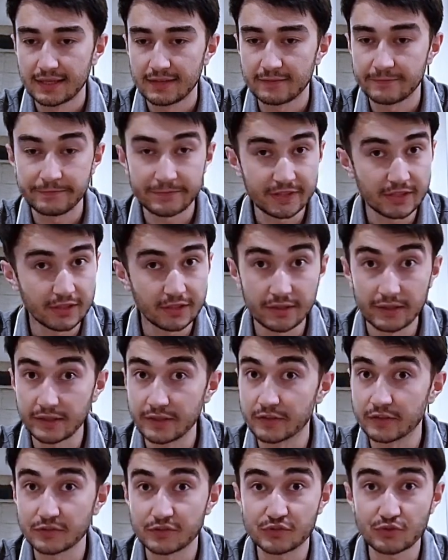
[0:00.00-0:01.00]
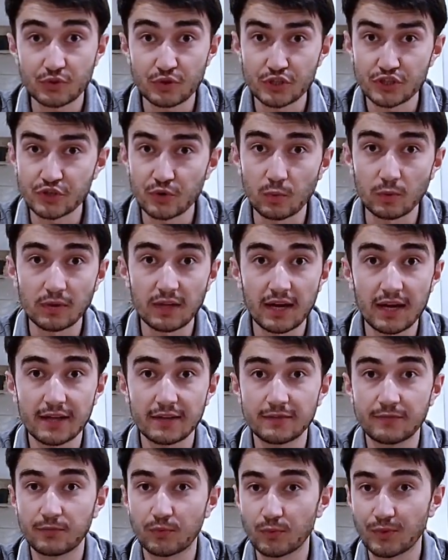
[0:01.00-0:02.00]
we search
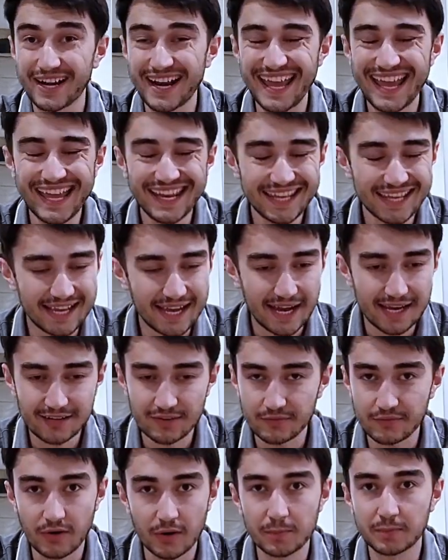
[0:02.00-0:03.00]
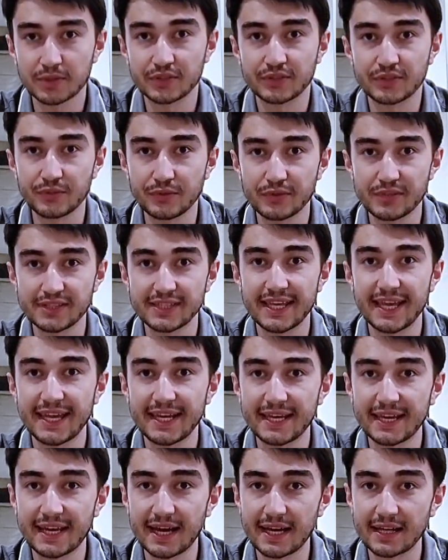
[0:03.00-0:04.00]
online for any kind of opportunity,
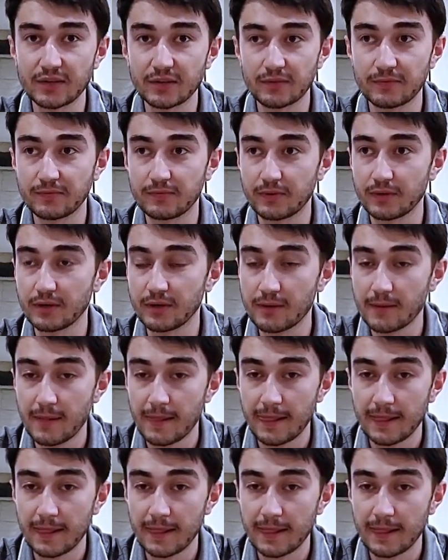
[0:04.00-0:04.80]
any kind of